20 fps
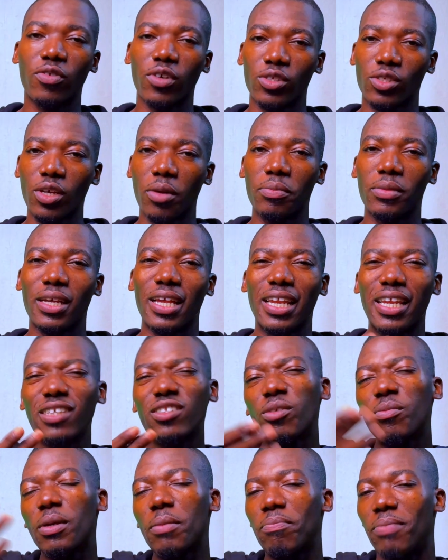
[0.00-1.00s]
for something a
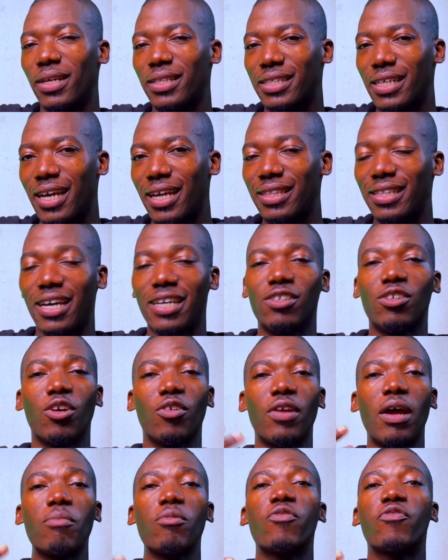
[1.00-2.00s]
little bit better than the
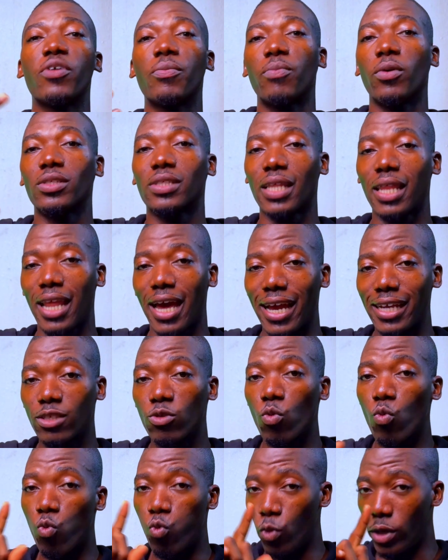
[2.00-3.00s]
Oraimo FreePods Lite
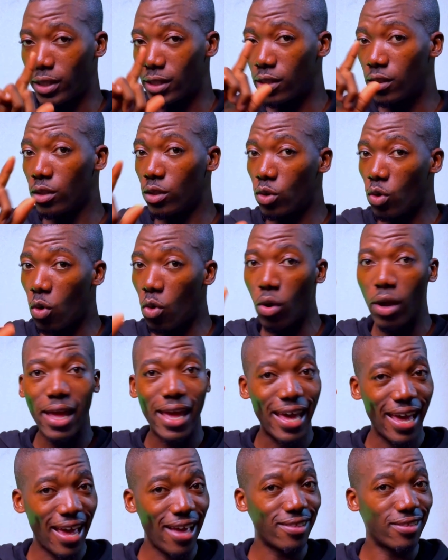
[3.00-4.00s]
with no
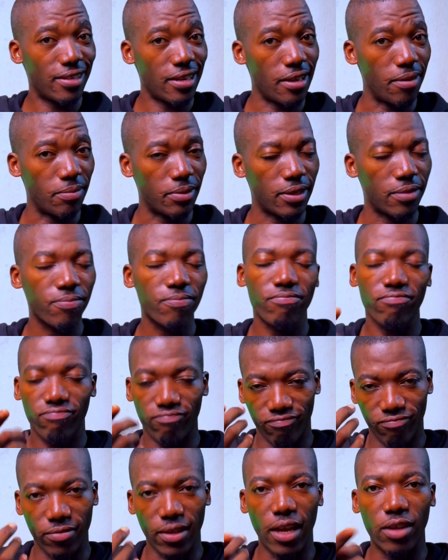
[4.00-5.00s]
hair tips,
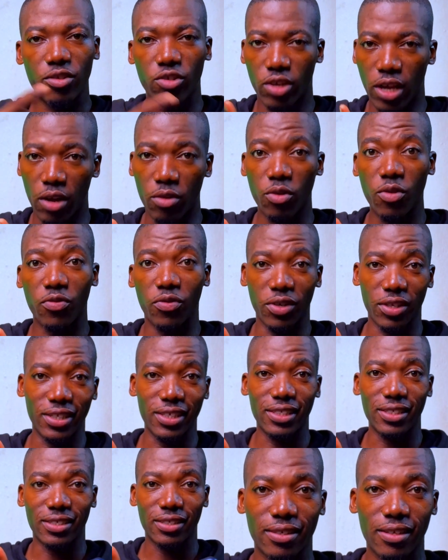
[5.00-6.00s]
then you can go for
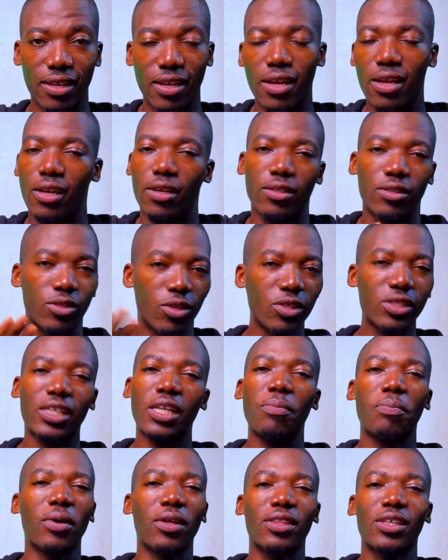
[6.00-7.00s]
this. Don't
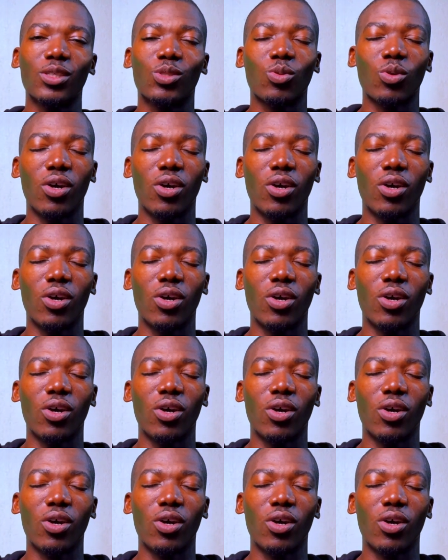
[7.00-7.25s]
sleep on this